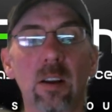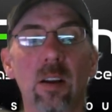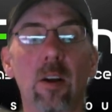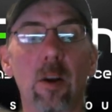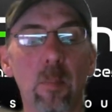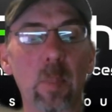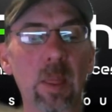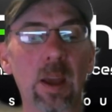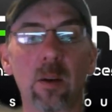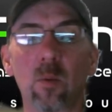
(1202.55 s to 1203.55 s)
Um,
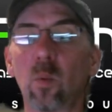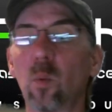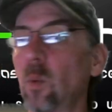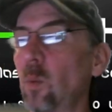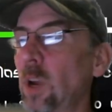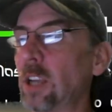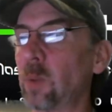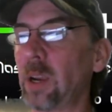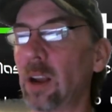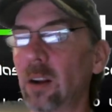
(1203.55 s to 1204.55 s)
and as
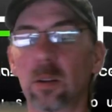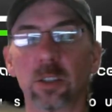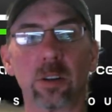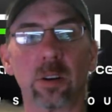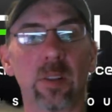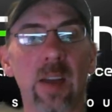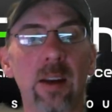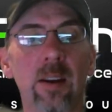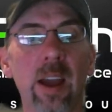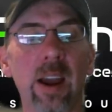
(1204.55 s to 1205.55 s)
we get closer to
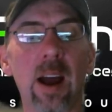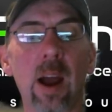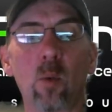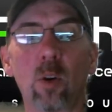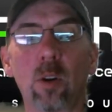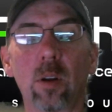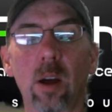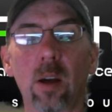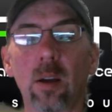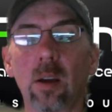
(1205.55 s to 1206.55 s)
that date, I will
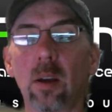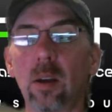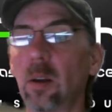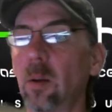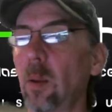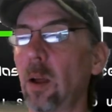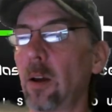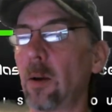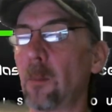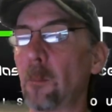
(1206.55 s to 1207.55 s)
uh,
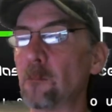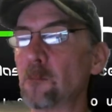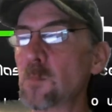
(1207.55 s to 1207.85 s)
um,